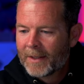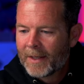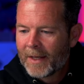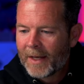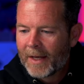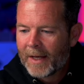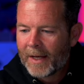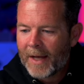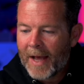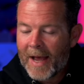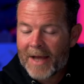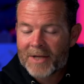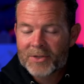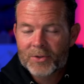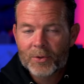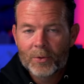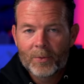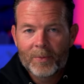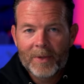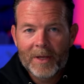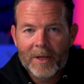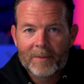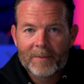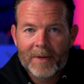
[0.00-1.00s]
uh, Ashley
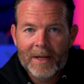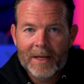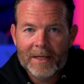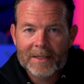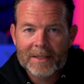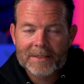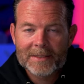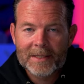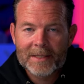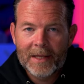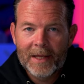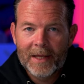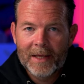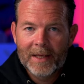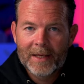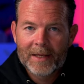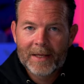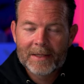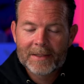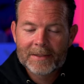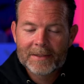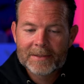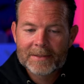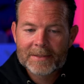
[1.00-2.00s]
will be up next,
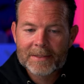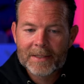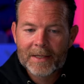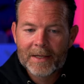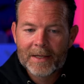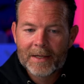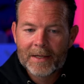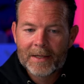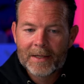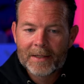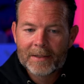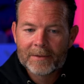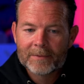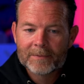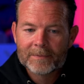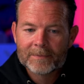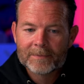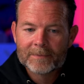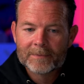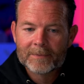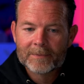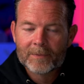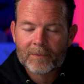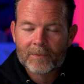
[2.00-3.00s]
and... Uh,
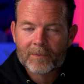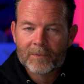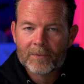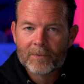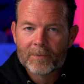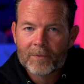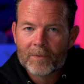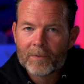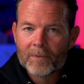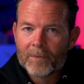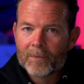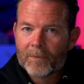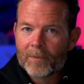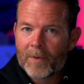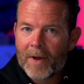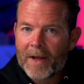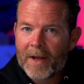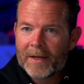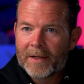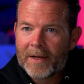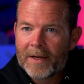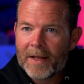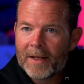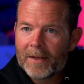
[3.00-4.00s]

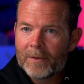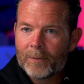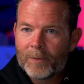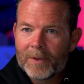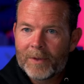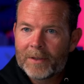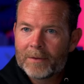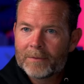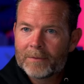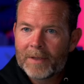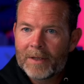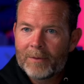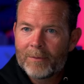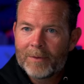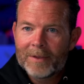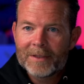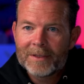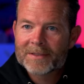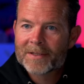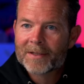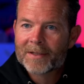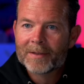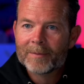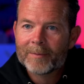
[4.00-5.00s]
right now we don't know what
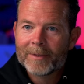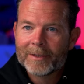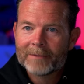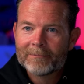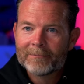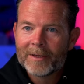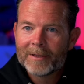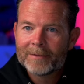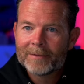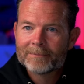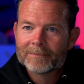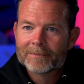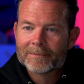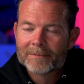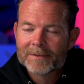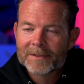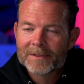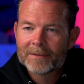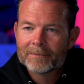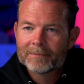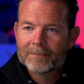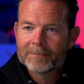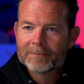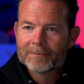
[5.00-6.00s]
it's going to be, right? No,
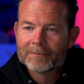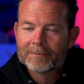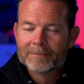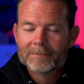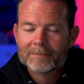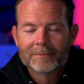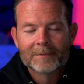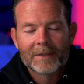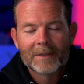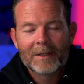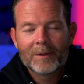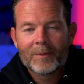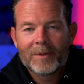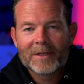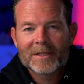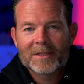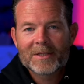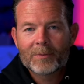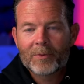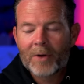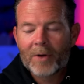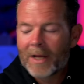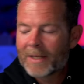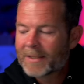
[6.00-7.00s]
so no, um it'll be a
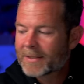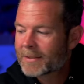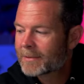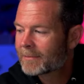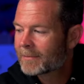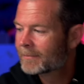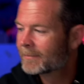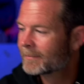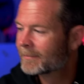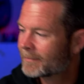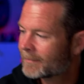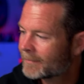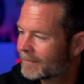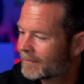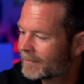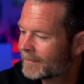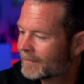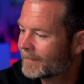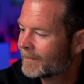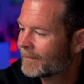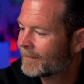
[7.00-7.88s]
surprise. Choose like a